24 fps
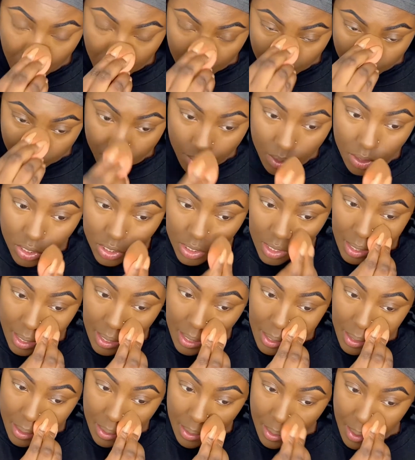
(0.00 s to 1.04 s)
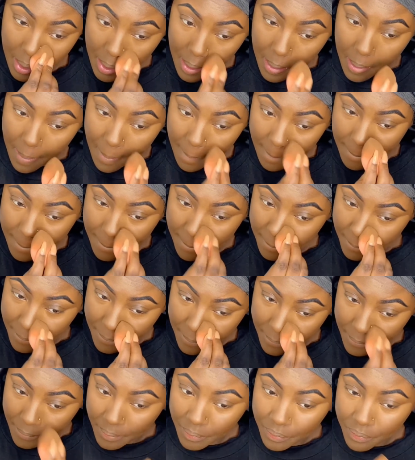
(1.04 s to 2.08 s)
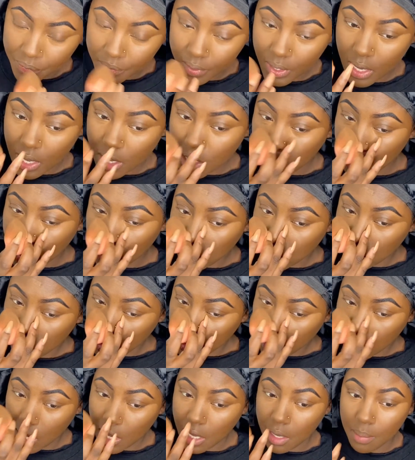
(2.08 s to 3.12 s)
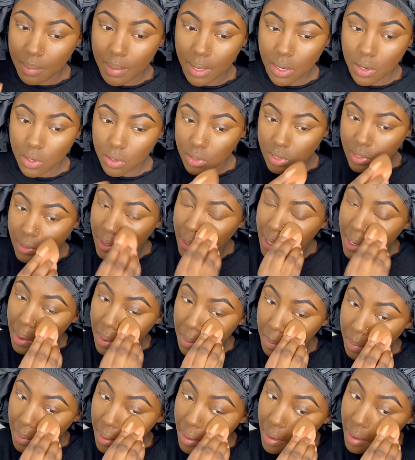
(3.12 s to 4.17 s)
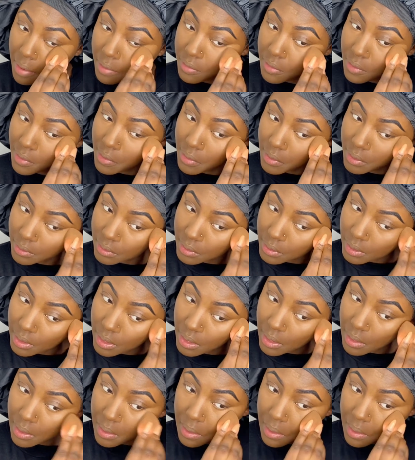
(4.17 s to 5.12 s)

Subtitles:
Push it in. I usually take my nose stud out, but I forgot today.